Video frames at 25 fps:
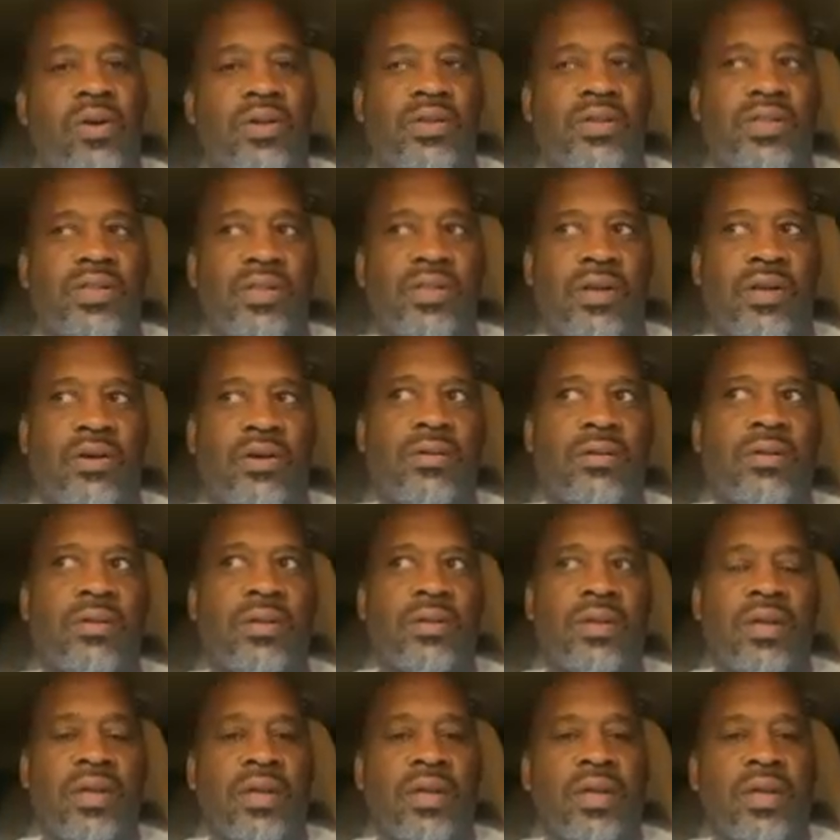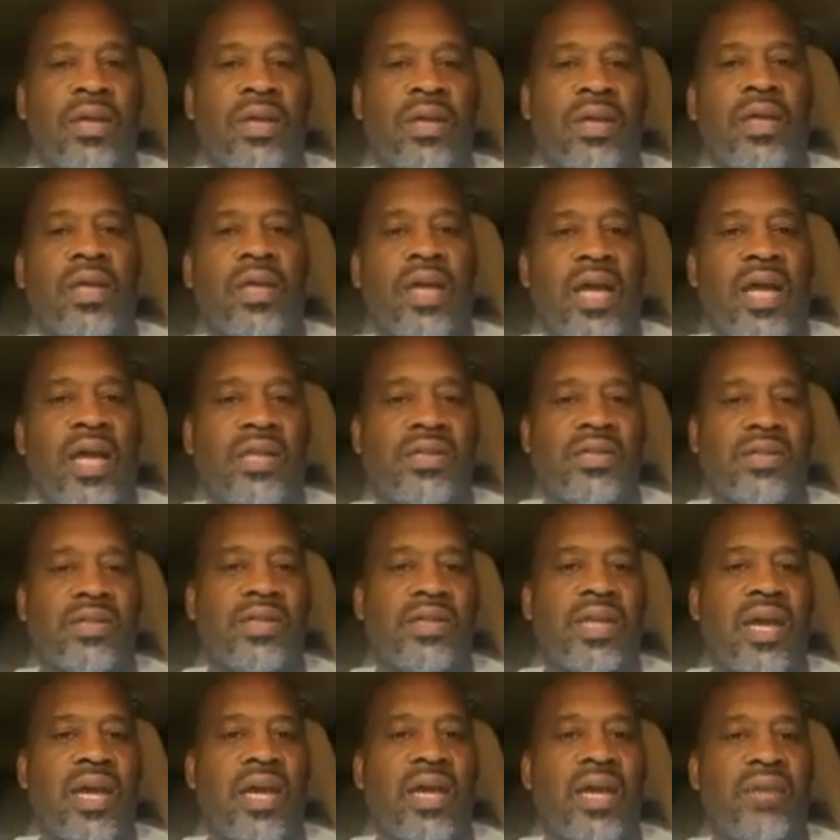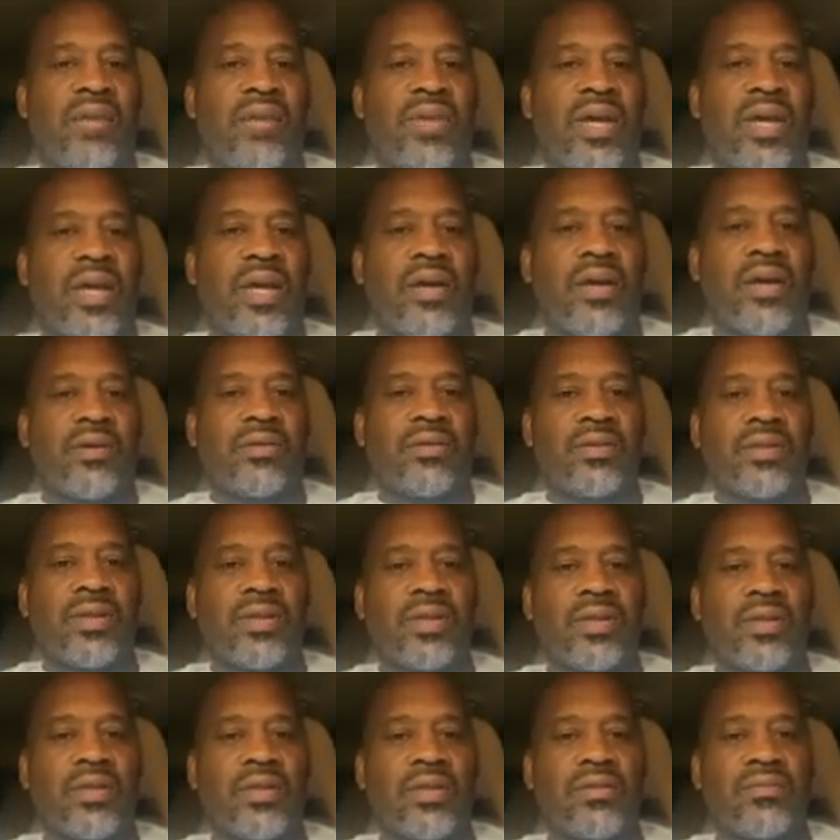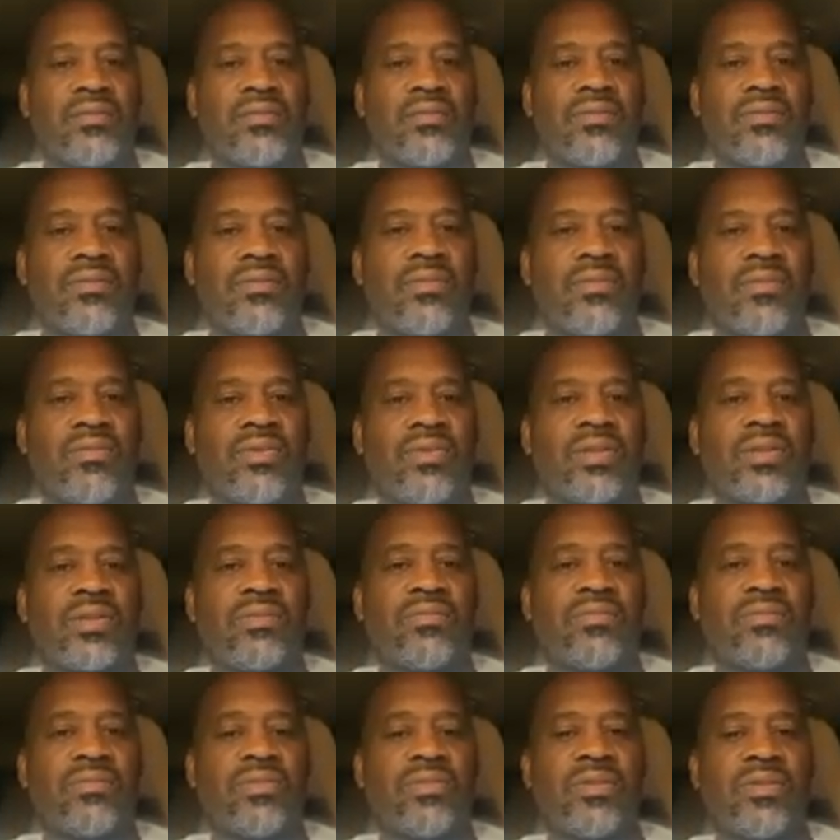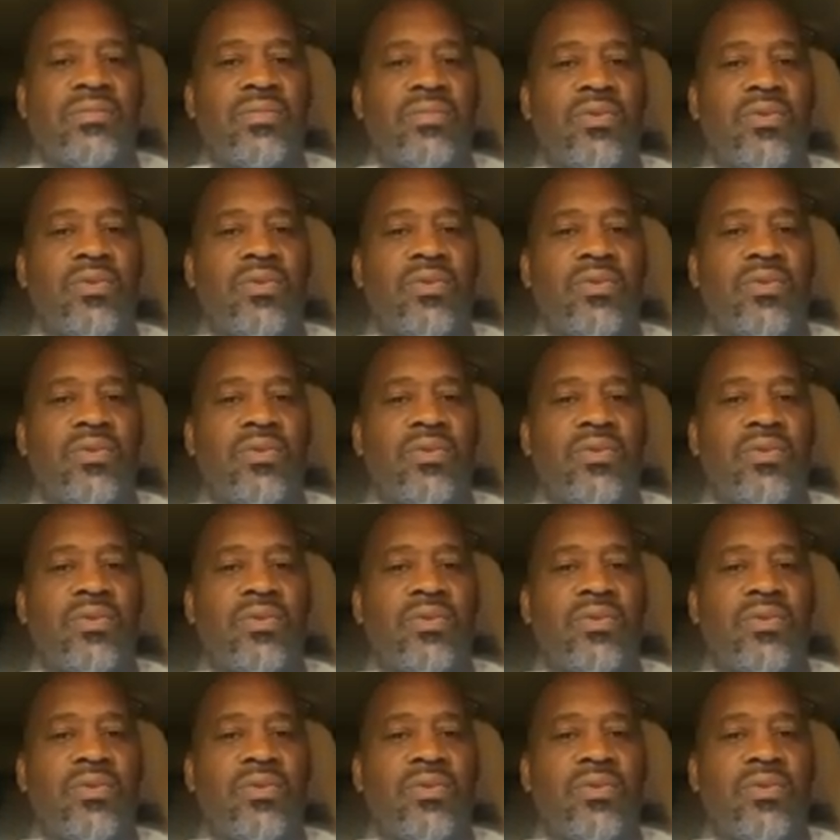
newborn, so I just came down to with some